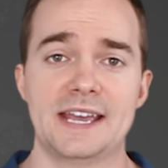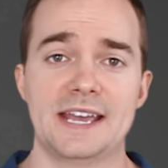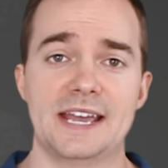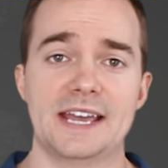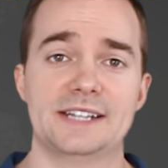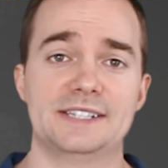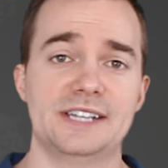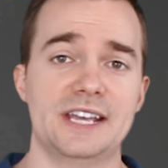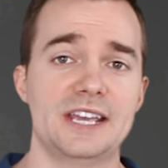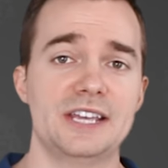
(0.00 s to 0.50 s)

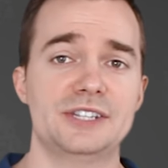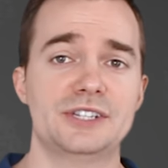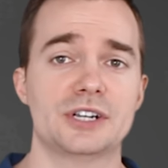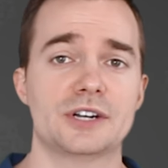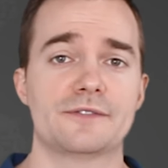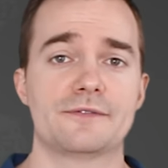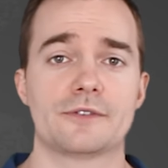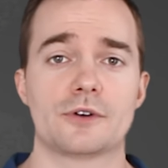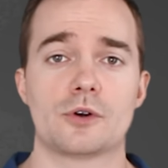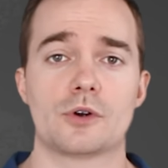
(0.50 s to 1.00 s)
It's
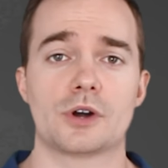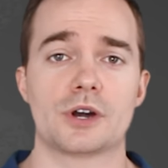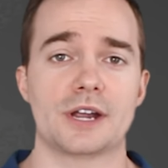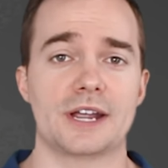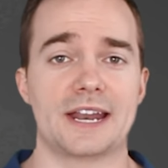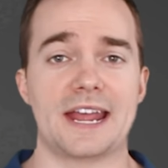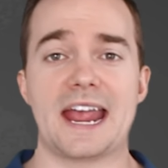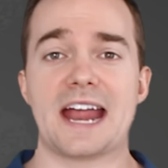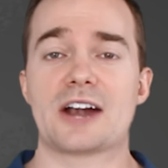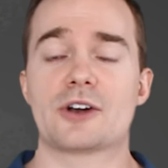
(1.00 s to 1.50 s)
easier for
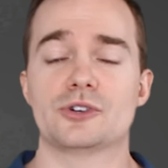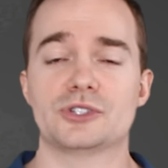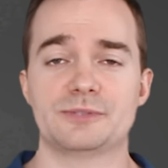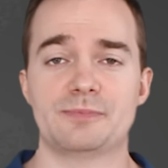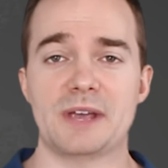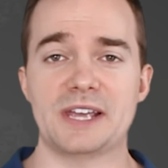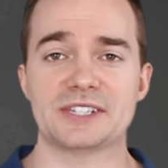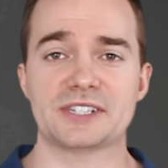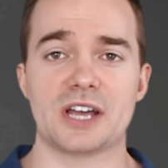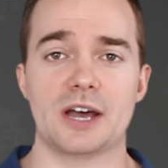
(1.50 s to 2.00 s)
an
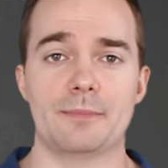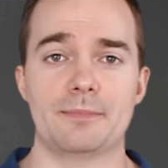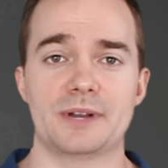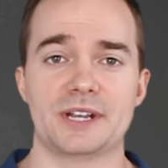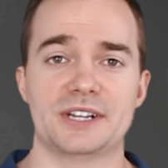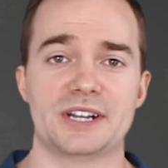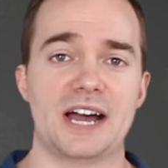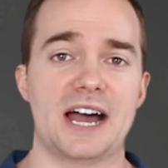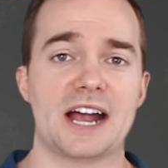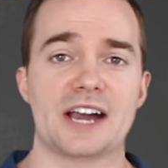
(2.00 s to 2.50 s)
aerospace
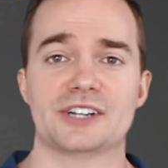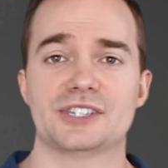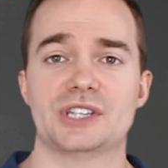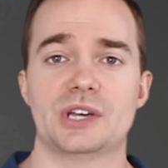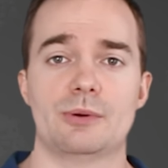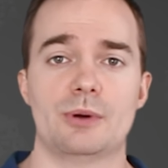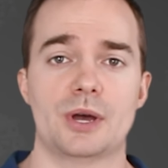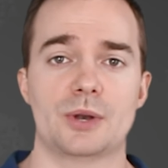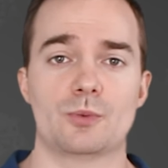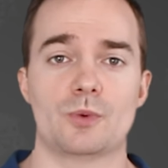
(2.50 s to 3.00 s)
company to hire
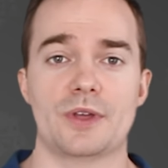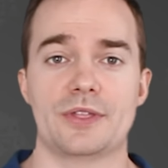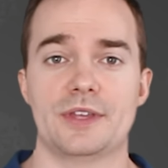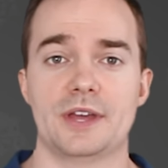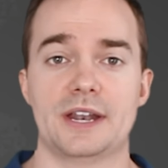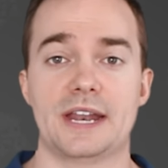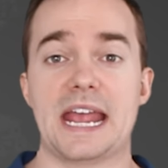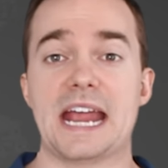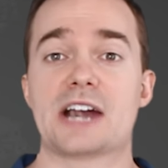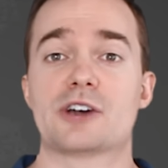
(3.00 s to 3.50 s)
someone with
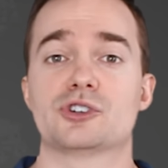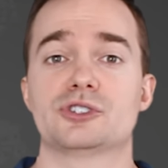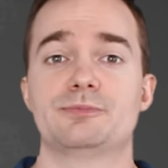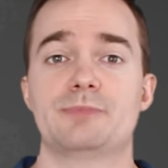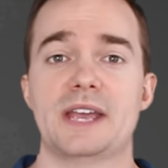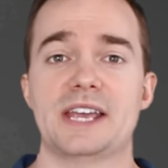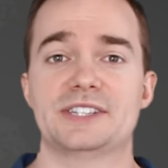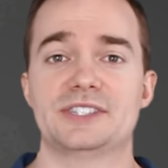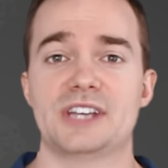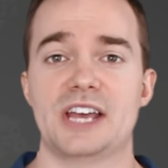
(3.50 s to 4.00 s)
an
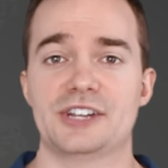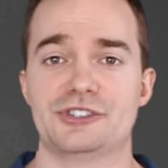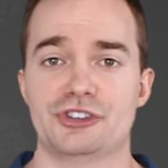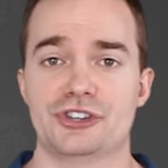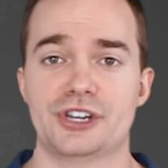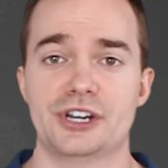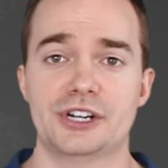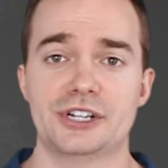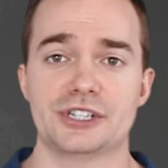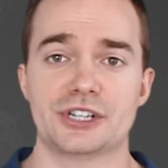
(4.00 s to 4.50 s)
aerospace
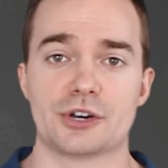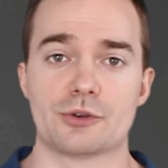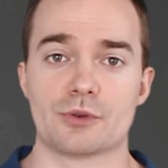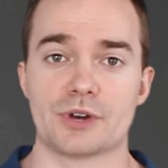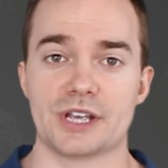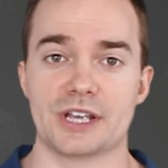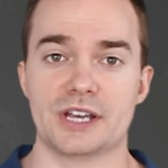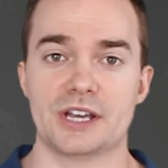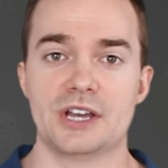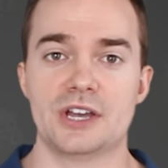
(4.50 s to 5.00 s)
engineering
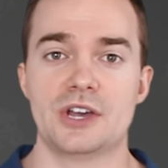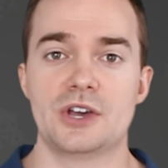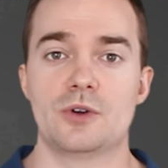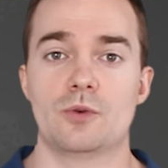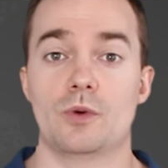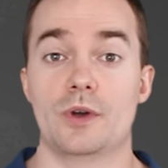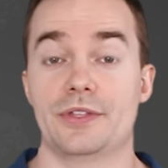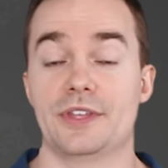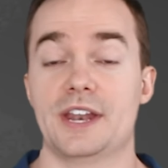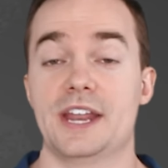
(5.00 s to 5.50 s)
degree
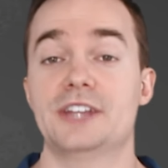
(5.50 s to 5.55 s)
with an